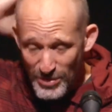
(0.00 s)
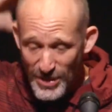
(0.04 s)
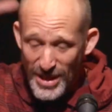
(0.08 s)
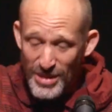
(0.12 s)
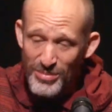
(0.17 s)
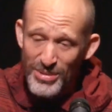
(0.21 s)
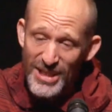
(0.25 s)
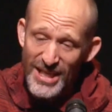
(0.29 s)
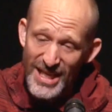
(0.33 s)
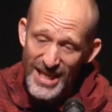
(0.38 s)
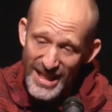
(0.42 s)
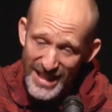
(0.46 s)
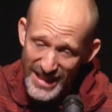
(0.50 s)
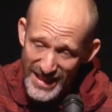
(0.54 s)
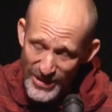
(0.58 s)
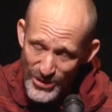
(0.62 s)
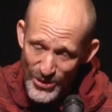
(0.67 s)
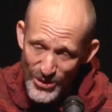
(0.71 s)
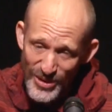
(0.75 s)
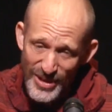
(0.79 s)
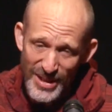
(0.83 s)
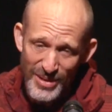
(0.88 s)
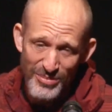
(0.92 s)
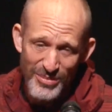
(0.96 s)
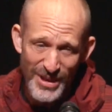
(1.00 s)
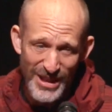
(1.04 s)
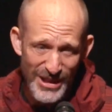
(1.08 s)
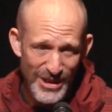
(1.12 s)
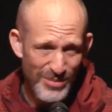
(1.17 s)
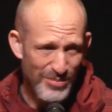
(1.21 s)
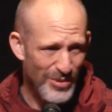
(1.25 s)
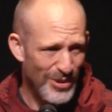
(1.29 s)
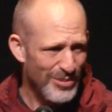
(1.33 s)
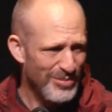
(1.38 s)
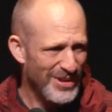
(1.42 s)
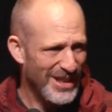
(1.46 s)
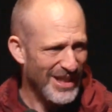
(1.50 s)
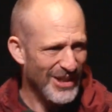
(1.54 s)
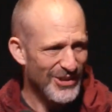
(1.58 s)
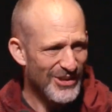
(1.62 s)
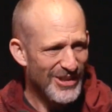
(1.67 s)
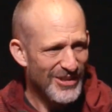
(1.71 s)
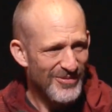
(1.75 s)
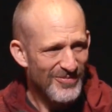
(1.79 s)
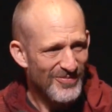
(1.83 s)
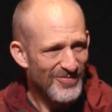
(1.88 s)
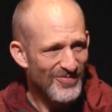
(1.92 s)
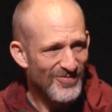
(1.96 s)
maybe I go get my sperm count.
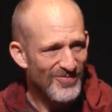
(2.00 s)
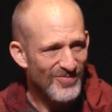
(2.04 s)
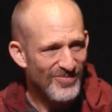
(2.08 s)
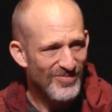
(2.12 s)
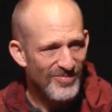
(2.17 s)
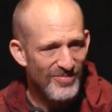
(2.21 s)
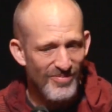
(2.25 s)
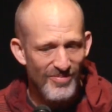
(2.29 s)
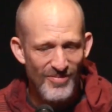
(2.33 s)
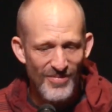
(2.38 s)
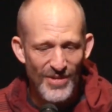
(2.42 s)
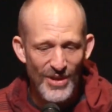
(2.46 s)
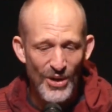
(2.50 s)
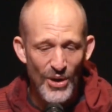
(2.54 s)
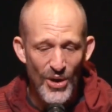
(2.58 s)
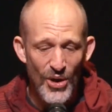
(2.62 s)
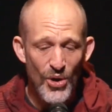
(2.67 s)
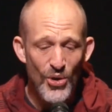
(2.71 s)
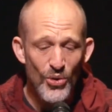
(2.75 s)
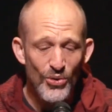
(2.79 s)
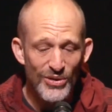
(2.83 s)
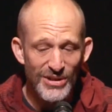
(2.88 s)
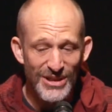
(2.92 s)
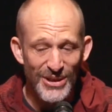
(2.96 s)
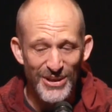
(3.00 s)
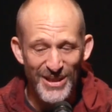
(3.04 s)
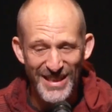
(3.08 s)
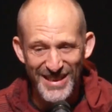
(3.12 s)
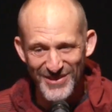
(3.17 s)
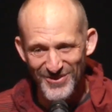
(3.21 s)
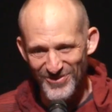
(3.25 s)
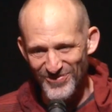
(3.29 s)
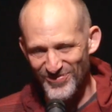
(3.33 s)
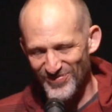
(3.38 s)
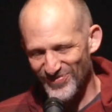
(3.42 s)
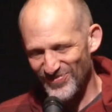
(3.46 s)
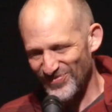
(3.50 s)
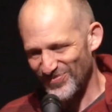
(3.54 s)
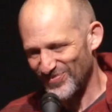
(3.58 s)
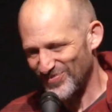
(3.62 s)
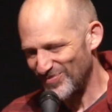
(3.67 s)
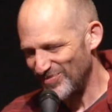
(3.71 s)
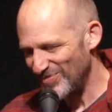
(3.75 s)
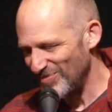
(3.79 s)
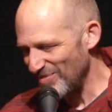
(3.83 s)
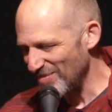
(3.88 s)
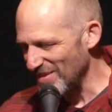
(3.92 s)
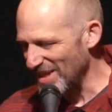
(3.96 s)
Oh, sorry.
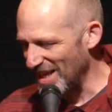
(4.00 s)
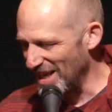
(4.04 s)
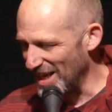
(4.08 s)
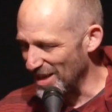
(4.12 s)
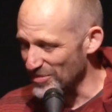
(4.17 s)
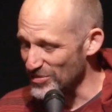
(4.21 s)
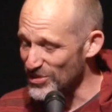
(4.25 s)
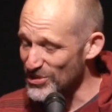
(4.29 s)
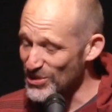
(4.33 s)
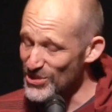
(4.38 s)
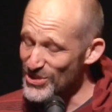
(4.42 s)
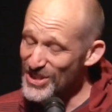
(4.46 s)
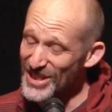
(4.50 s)
So